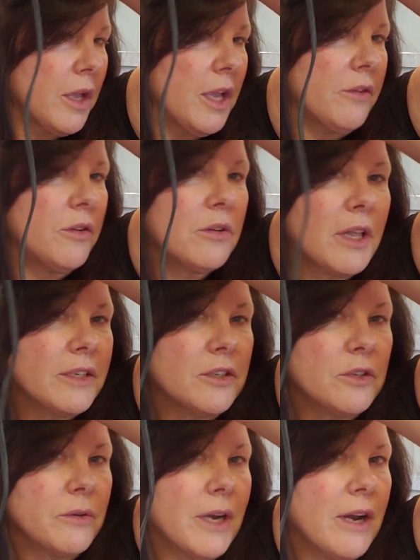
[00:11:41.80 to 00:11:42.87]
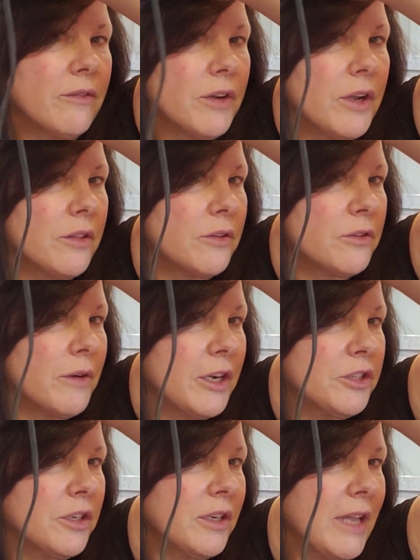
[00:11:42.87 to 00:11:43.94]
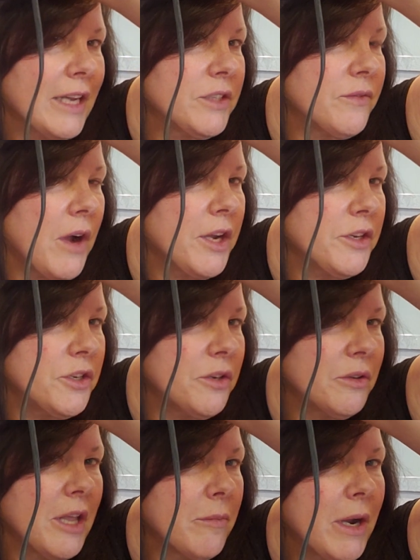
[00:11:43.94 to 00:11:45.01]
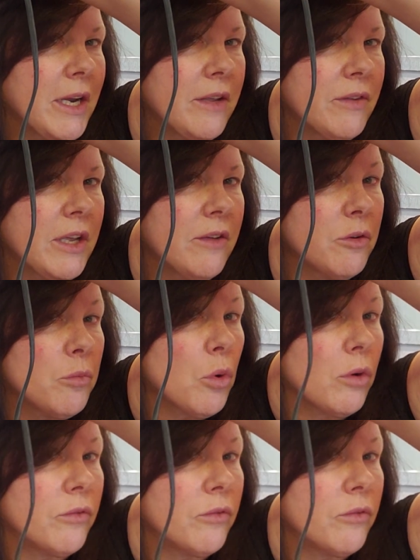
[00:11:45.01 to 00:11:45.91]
If you like to do it every other direction, that's fine too. That might even give you more